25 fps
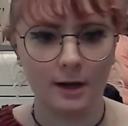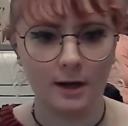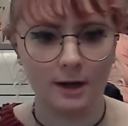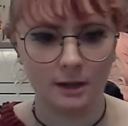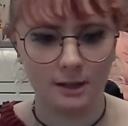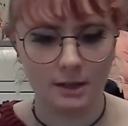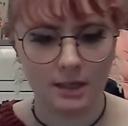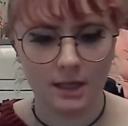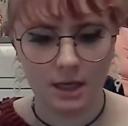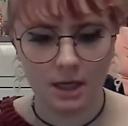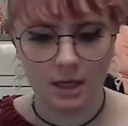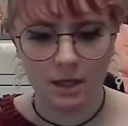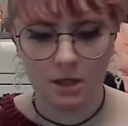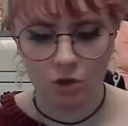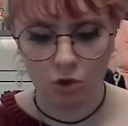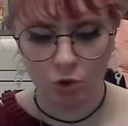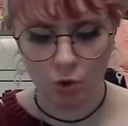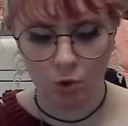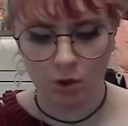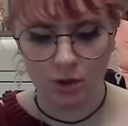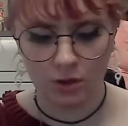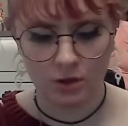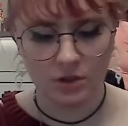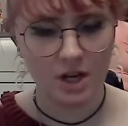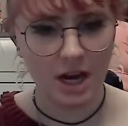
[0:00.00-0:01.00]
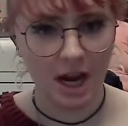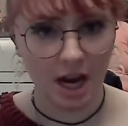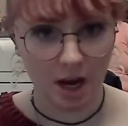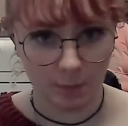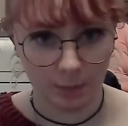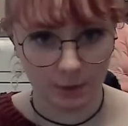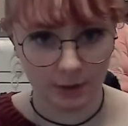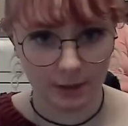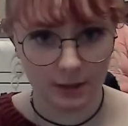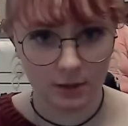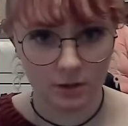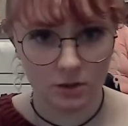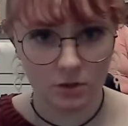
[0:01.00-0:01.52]
get your
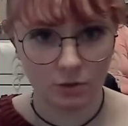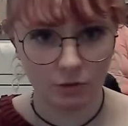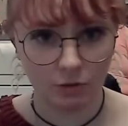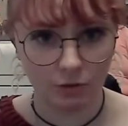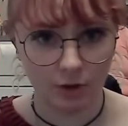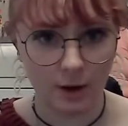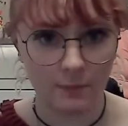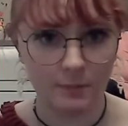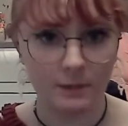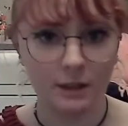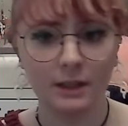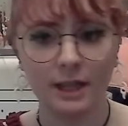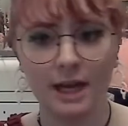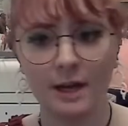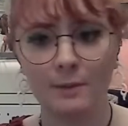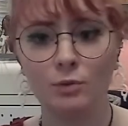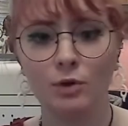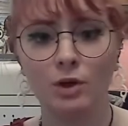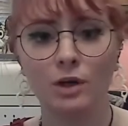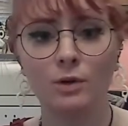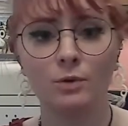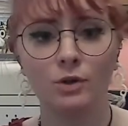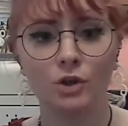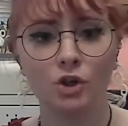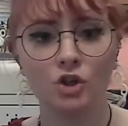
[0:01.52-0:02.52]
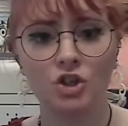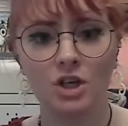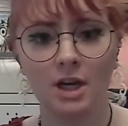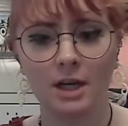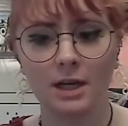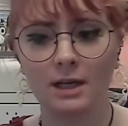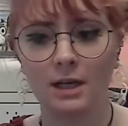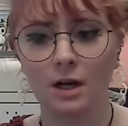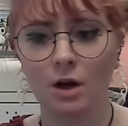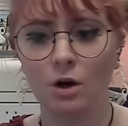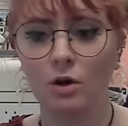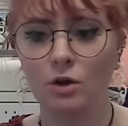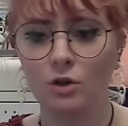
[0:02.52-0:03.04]
tablet from the library, when you check
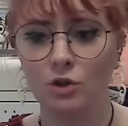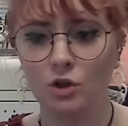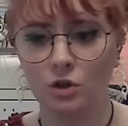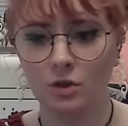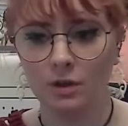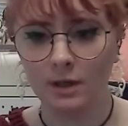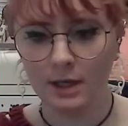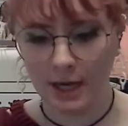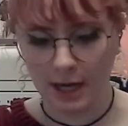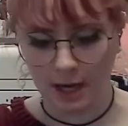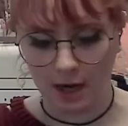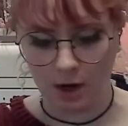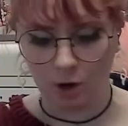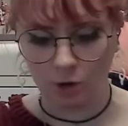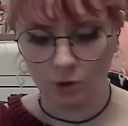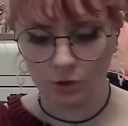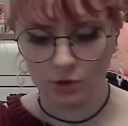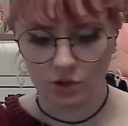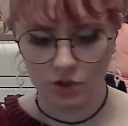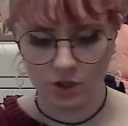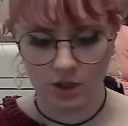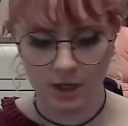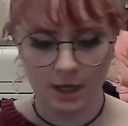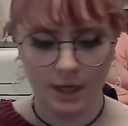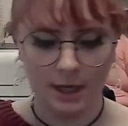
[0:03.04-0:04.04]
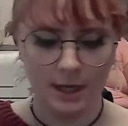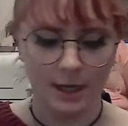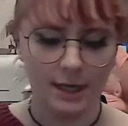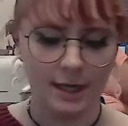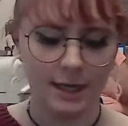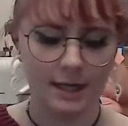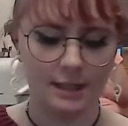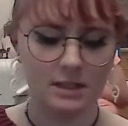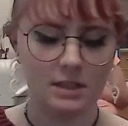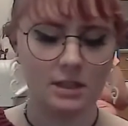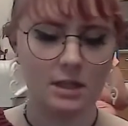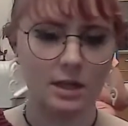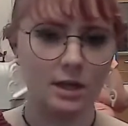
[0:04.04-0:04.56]
it out on your account,
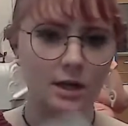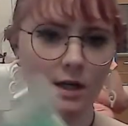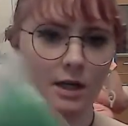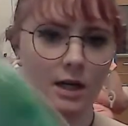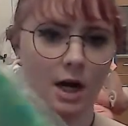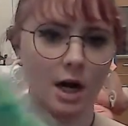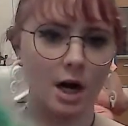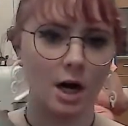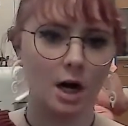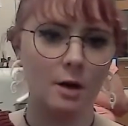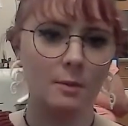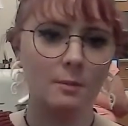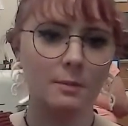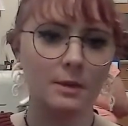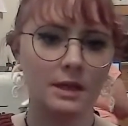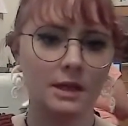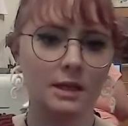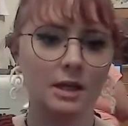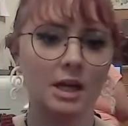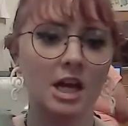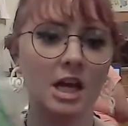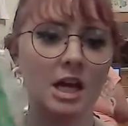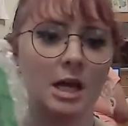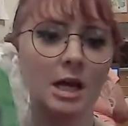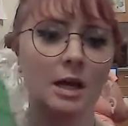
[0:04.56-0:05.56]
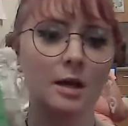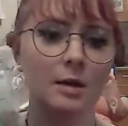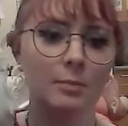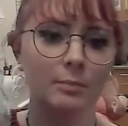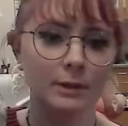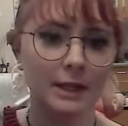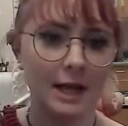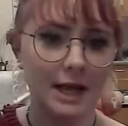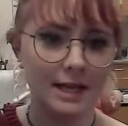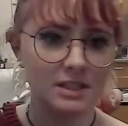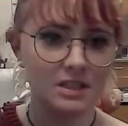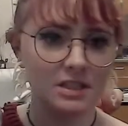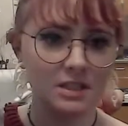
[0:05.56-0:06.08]
it's going to come in a
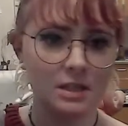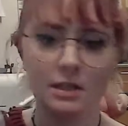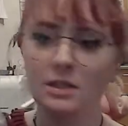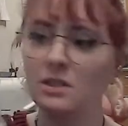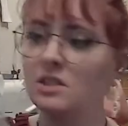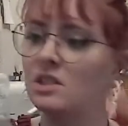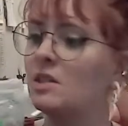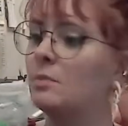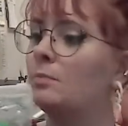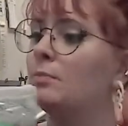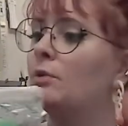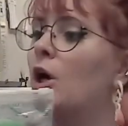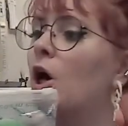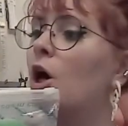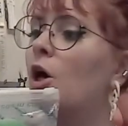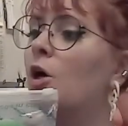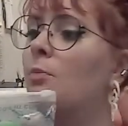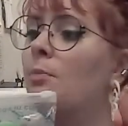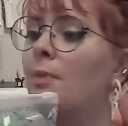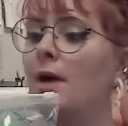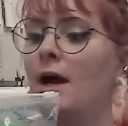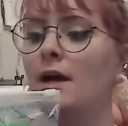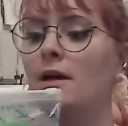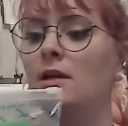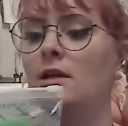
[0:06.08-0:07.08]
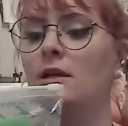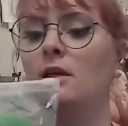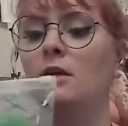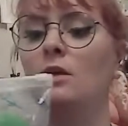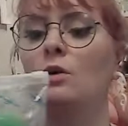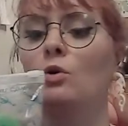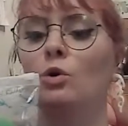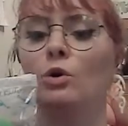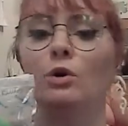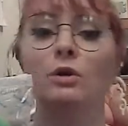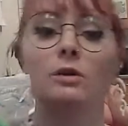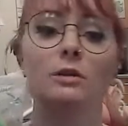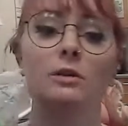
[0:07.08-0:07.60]
plastic Ziploc baggie,
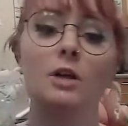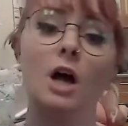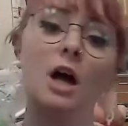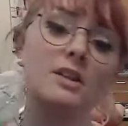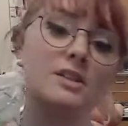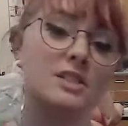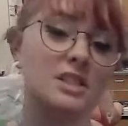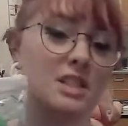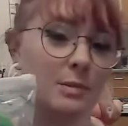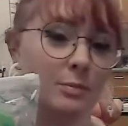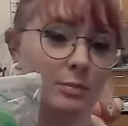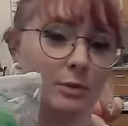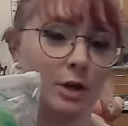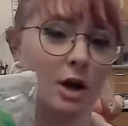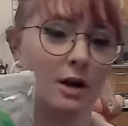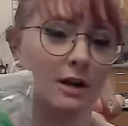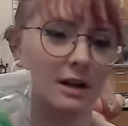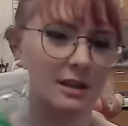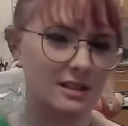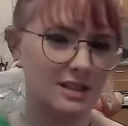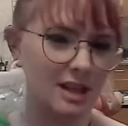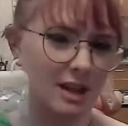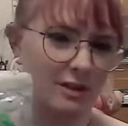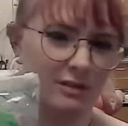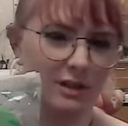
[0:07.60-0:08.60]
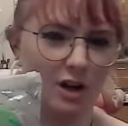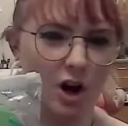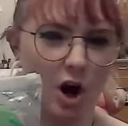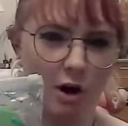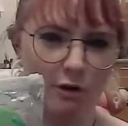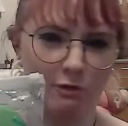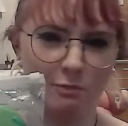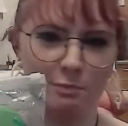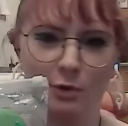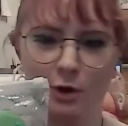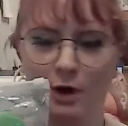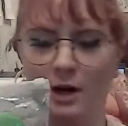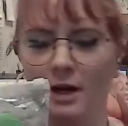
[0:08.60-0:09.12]
or not Ziploc, it's kind of an
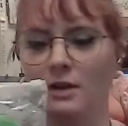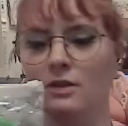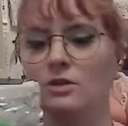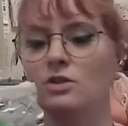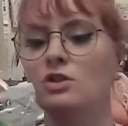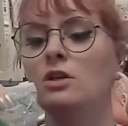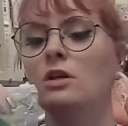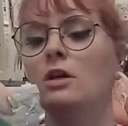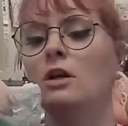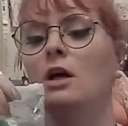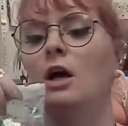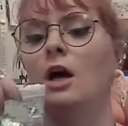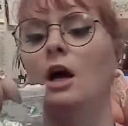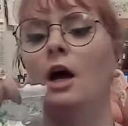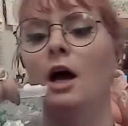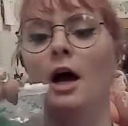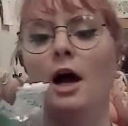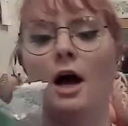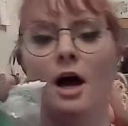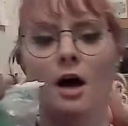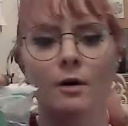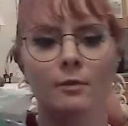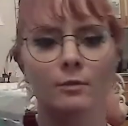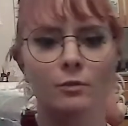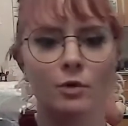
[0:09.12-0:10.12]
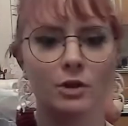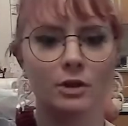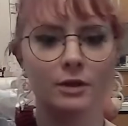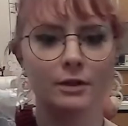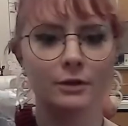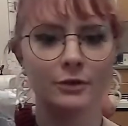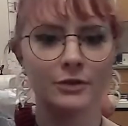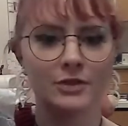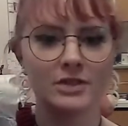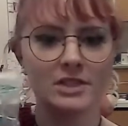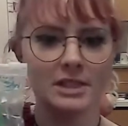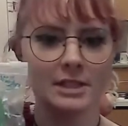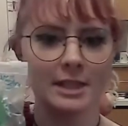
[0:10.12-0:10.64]
off-brand, with a
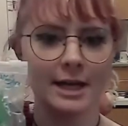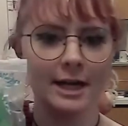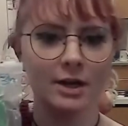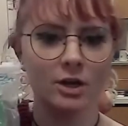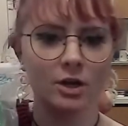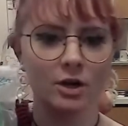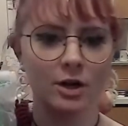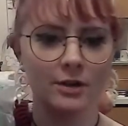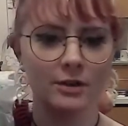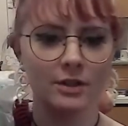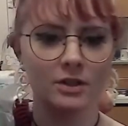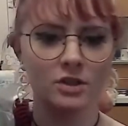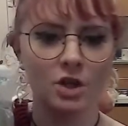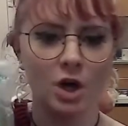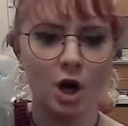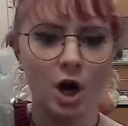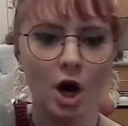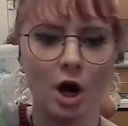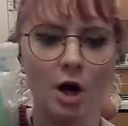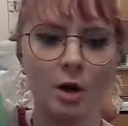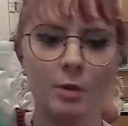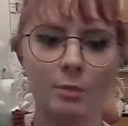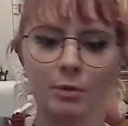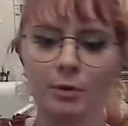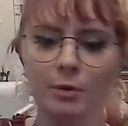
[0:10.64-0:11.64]
little slider on the top.